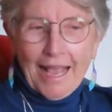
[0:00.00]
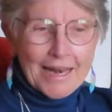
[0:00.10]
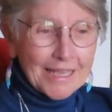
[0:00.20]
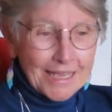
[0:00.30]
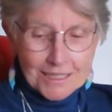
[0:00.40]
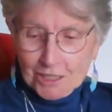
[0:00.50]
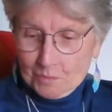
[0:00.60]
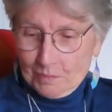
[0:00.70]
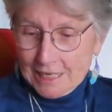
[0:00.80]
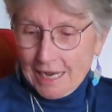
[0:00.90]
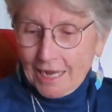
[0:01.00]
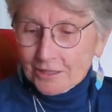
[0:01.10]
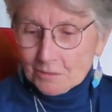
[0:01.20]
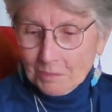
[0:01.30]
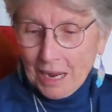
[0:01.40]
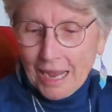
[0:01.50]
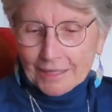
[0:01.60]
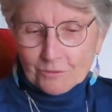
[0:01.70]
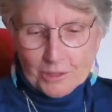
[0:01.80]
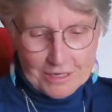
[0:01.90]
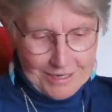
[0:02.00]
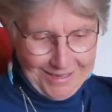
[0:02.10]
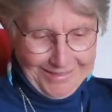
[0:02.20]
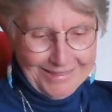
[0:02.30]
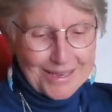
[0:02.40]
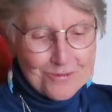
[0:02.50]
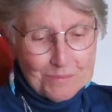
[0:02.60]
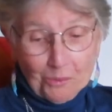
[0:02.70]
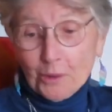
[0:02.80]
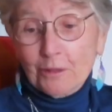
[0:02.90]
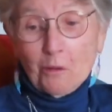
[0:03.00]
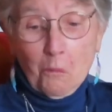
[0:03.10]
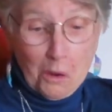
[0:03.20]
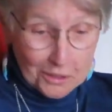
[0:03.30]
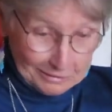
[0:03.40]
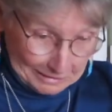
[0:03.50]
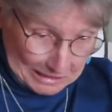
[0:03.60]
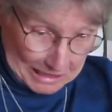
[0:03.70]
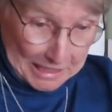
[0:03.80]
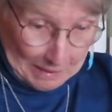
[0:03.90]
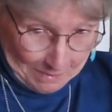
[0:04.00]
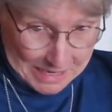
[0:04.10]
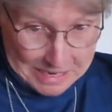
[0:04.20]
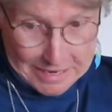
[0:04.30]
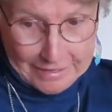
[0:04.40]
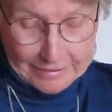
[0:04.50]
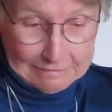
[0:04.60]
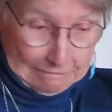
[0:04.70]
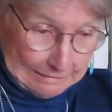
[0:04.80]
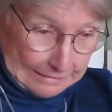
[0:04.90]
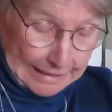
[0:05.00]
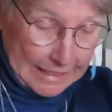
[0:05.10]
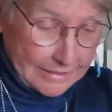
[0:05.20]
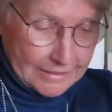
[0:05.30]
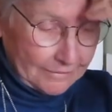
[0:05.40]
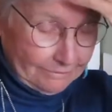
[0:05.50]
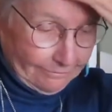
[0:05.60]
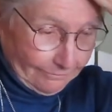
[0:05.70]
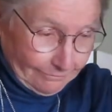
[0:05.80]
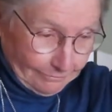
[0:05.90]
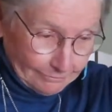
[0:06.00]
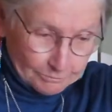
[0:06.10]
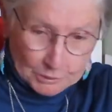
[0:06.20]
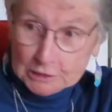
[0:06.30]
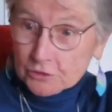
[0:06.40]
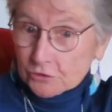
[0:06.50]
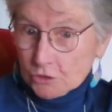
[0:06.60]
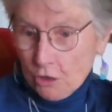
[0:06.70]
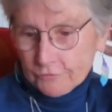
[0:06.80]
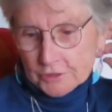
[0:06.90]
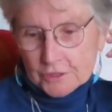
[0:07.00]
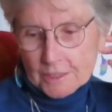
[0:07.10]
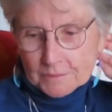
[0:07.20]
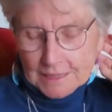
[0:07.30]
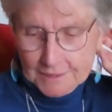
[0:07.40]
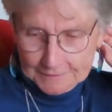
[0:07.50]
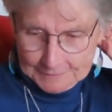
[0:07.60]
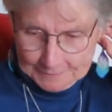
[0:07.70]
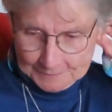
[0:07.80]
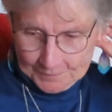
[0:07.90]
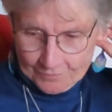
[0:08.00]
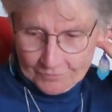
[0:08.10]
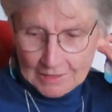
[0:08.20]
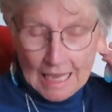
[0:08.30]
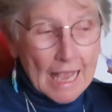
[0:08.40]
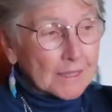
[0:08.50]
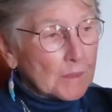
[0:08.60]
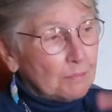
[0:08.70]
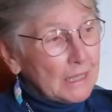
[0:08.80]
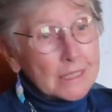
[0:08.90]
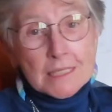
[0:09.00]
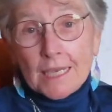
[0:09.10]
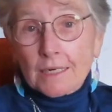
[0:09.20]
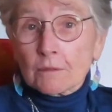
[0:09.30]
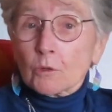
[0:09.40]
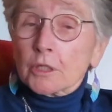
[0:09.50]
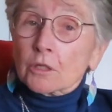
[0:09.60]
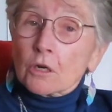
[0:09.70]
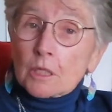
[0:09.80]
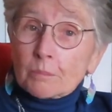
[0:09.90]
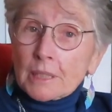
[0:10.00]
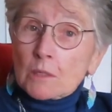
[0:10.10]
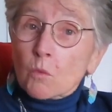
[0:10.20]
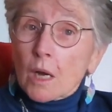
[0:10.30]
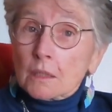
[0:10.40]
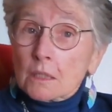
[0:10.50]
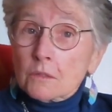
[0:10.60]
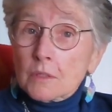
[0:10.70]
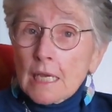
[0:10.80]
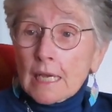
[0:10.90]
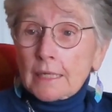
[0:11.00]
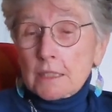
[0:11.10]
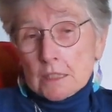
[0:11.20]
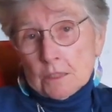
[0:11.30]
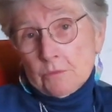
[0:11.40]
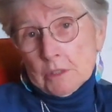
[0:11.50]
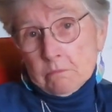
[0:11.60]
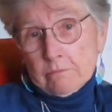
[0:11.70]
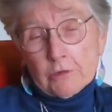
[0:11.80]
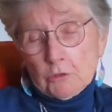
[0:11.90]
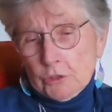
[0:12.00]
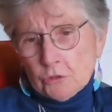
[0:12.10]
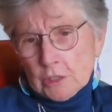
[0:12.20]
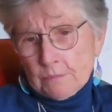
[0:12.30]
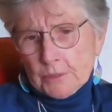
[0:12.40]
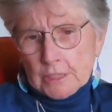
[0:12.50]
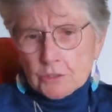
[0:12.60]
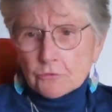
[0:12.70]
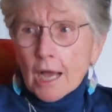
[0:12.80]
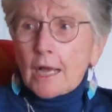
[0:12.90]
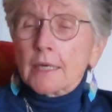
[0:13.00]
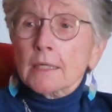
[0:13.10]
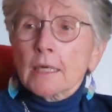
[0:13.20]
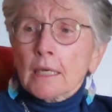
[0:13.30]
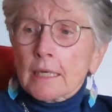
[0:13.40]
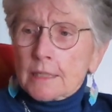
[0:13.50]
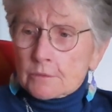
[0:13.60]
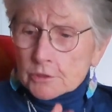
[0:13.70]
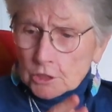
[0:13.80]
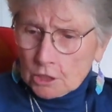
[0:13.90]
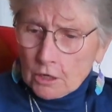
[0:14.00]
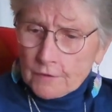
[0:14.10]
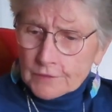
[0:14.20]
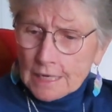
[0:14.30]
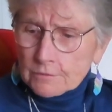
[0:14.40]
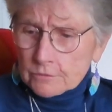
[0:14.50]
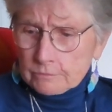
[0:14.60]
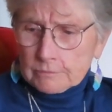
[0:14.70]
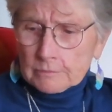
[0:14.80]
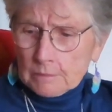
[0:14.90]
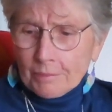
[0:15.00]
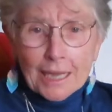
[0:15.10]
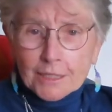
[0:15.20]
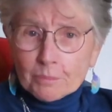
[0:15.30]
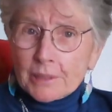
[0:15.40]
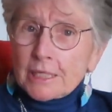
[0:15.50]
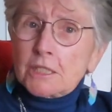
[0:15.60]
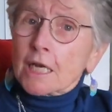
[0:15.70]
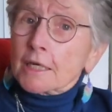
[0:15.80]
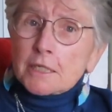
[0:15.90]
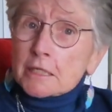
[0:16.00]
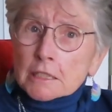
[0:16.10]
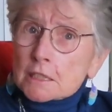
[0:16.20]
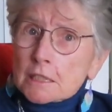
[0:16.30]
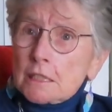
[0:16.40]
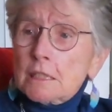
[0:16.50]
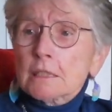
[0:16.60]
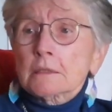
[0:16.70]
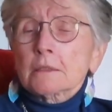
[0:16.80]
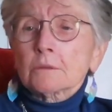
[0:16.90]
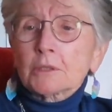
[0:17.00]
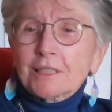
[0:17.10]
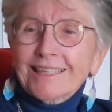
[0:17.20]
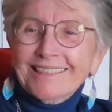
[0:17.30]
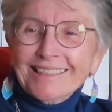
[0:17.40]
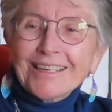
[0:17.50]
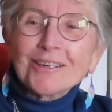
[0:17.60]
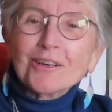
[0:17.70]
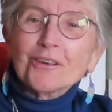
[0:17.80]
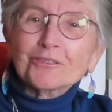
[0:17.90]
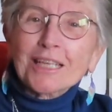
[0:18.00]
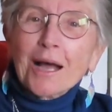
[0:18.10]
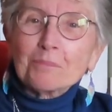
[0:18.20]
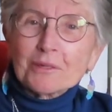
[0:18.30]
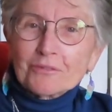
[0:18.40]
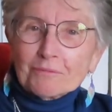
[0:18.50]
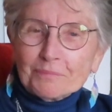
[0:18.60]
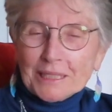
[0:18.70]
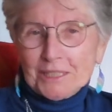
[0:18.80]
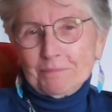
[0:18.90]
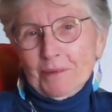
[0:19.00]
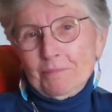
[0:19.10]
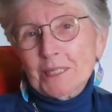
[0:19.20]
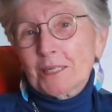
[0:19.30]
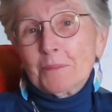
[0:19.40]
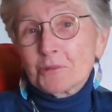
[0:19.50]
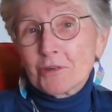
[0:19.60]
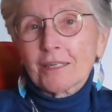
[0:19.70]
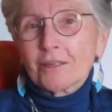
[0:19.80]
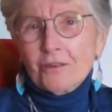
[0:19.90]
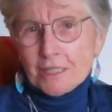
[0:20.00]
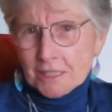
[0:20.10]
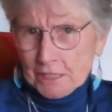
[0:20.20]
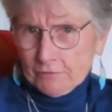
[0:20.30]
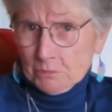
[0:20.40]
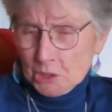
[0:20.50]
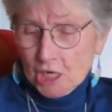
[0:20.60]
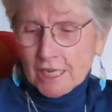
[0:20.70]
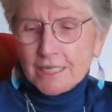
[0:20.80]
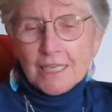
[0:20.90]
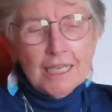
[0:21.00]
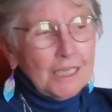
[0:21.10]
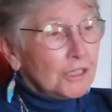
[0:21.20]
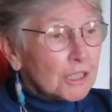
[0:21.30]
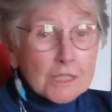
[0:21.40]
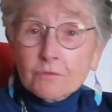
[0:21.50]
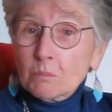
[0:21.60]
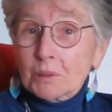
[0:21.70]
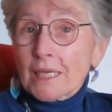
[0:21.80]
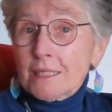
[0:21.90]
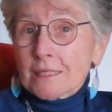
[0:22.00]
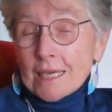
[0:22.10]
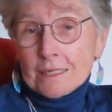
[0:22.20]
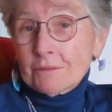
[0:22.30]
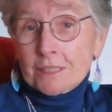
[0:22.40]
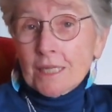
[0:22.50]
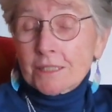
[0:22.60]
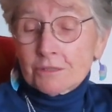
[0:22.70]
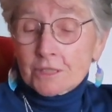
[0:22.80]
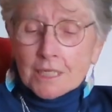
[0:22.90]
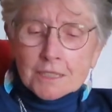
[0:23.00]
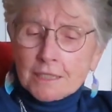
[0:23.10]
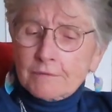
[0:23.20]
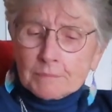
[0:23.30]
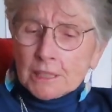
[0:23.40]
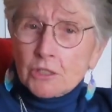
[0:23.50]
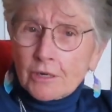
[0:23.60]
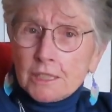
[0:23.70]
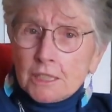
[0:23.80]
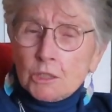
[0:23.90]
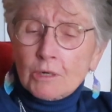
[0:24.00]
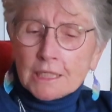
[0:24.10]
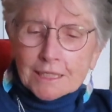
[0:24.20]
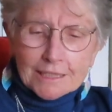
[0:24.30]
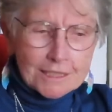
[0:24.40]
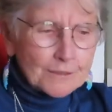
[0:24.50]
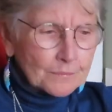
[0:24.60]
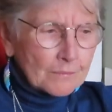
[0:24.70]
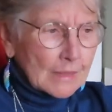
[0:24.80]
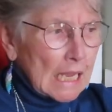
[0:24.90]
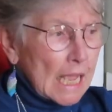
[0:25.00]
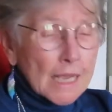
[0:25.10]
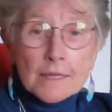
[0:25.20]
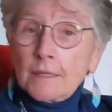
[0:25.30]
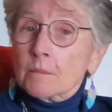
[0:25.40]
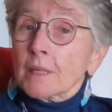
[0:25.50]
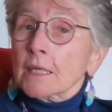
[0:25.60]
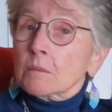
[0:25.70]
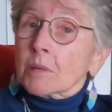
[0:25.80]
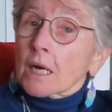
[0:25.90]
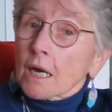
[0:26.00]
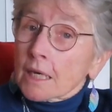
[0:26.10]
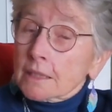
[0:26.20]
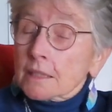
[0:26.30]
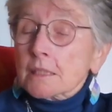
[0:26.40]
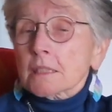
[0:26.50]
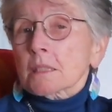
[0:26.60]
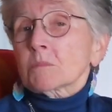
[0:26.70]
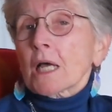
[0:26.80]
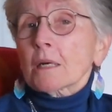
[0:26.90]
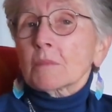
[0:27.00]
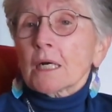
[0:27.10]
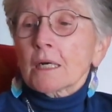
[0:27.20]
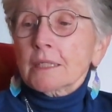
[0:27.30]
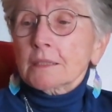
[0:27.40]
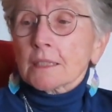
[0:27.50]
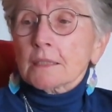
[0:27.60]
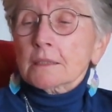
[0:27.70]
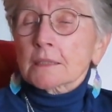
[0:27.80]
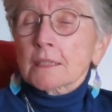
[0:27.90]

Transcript: And they had this big iron pot where they would boil the water and stick them in there and take their bristles off or something. And the pigs had what you call a pig wallow, because it was usually pretty dry, and it was carved out by the pigs, kind of dusty, with the cut off top of a pickup truck on it to give them shade. You could even play in that. It was nice, it was dusty. The pigs are actually quite clean. And the man behind us, in the block behind us,